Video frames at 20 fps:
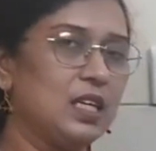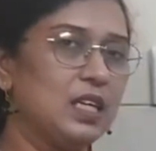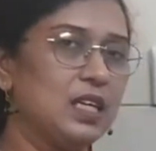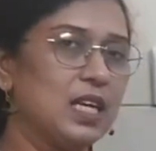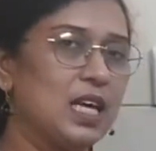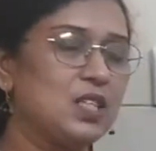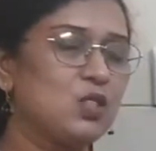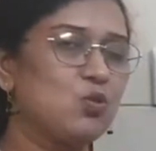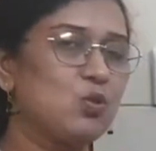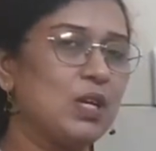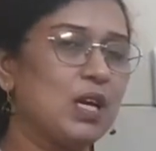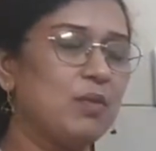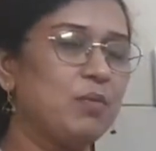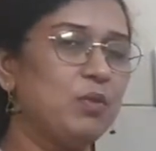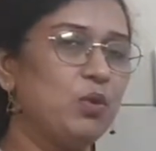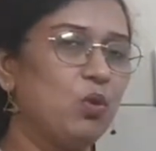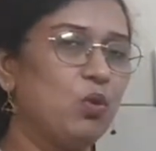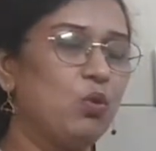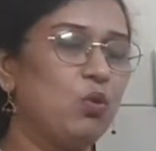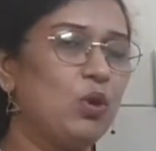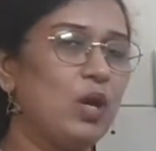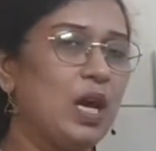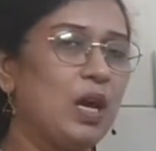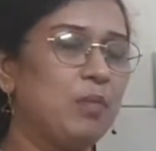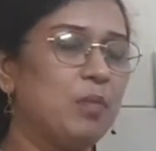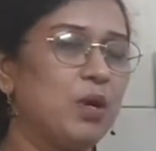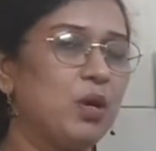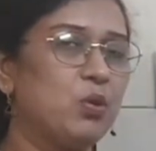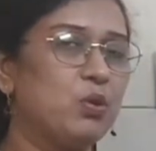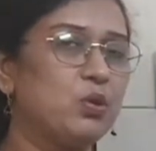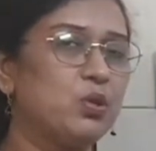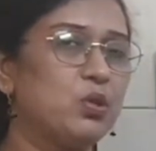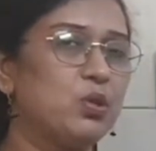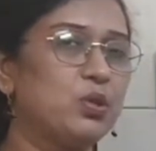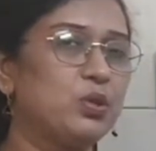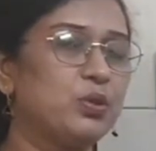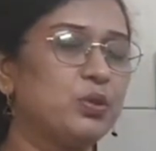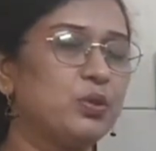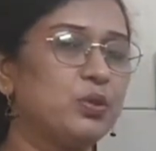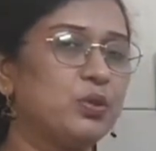Last we have know about
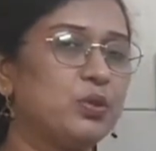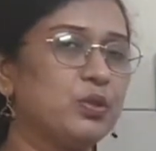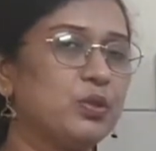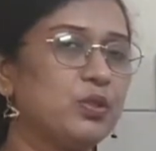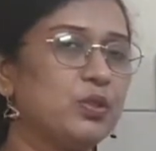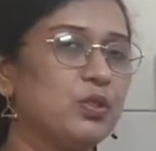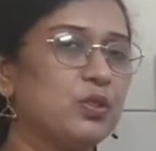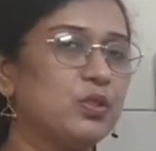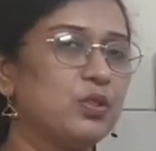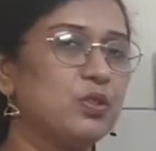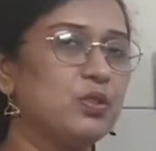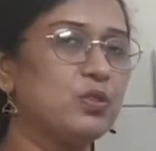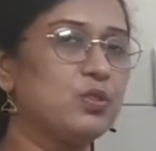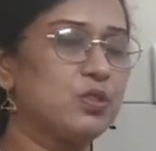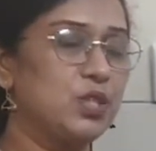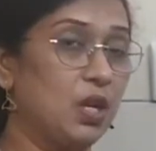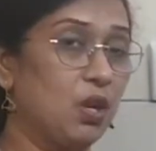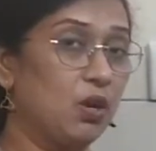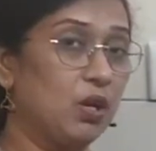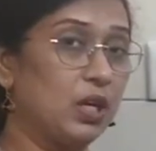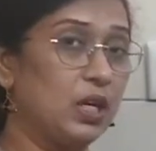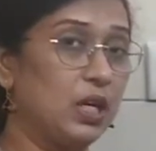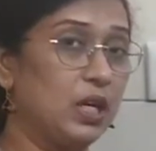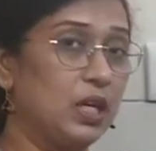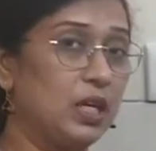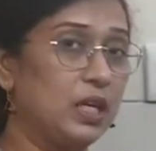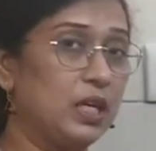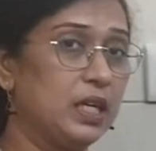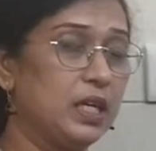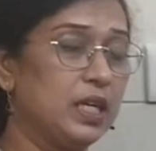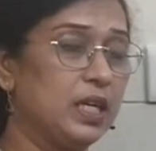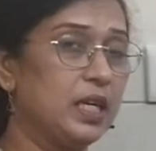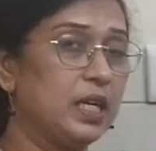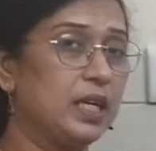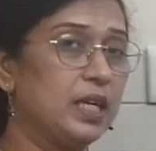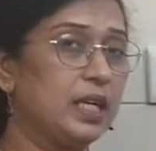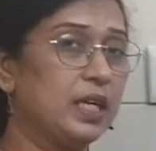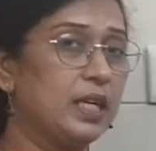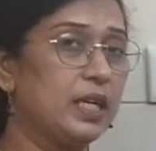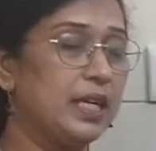Sri Lanka,
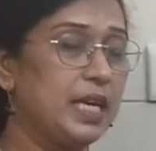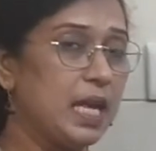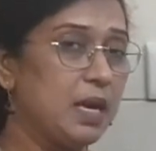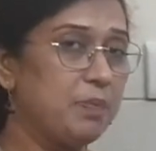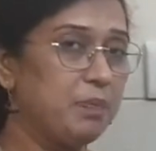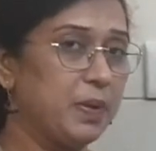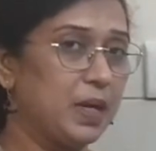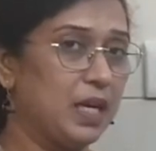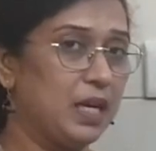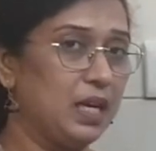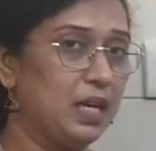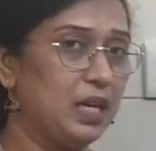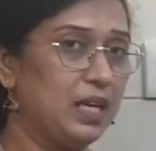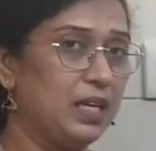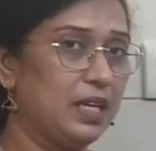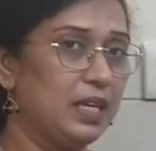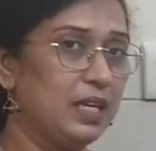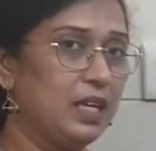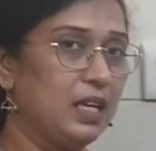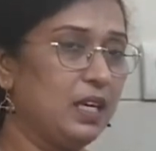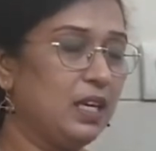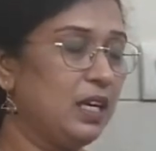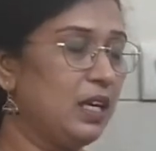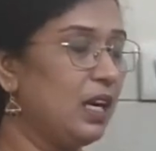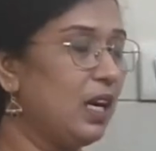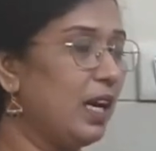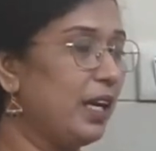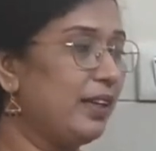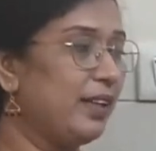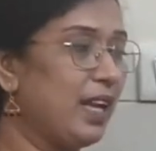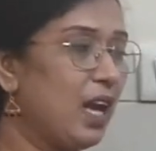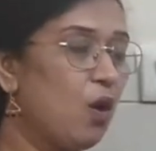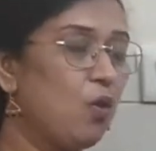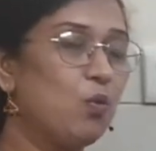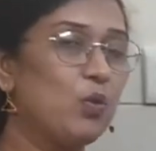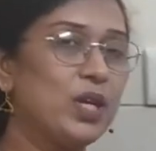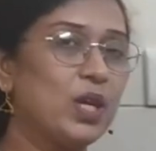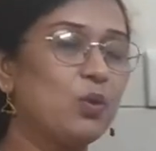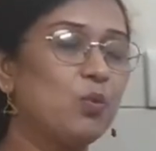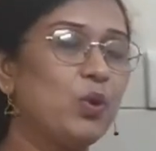Nepal, and now
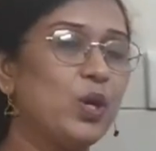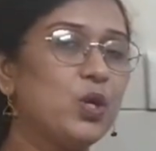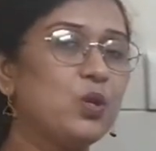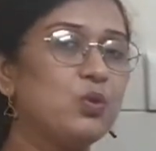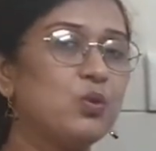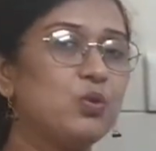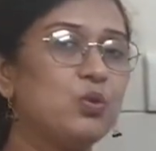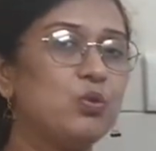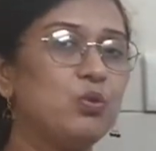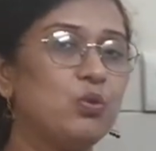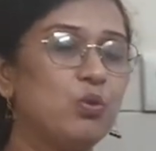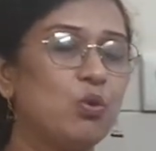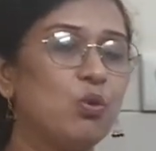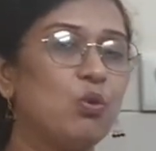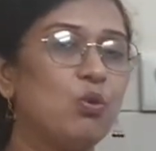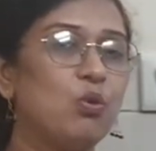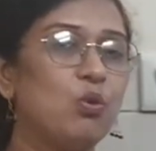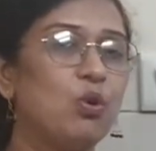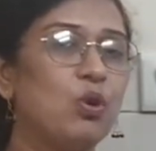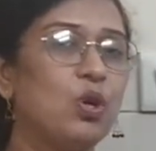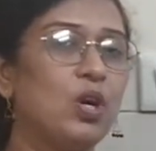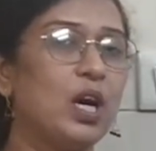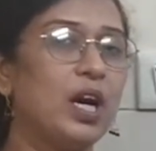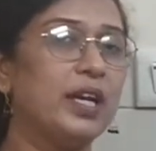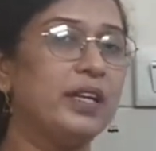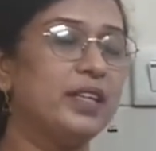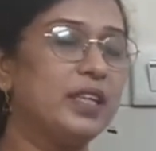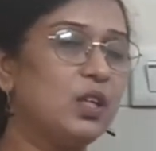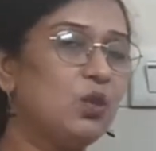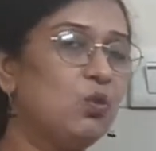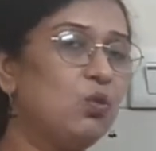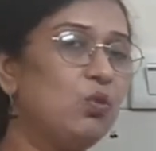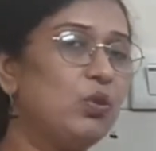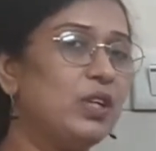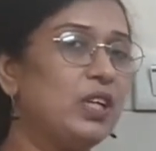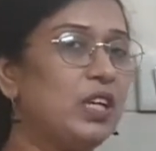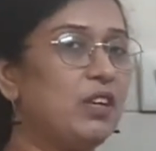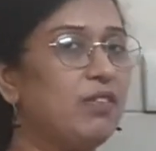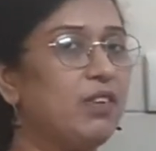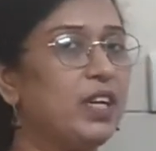we are going to know a
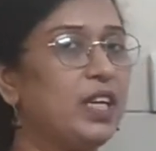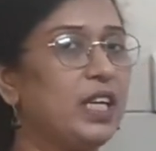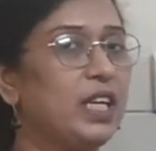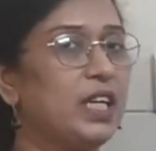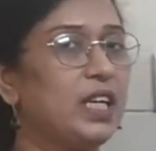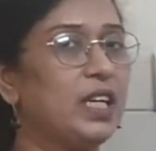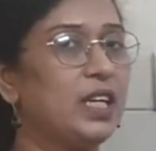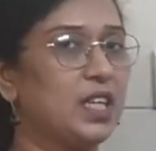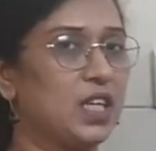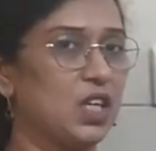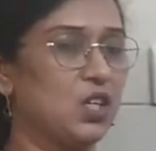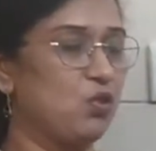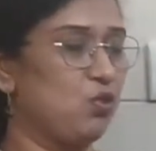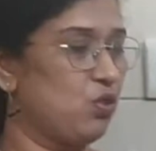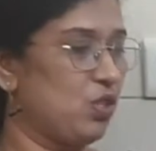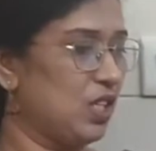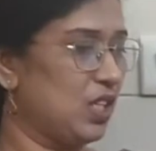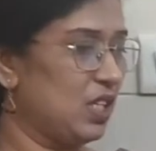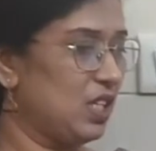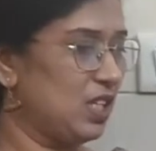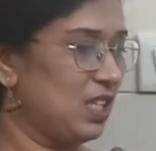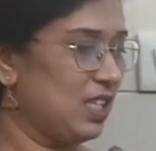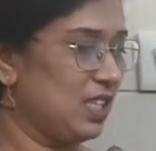new neighboring country.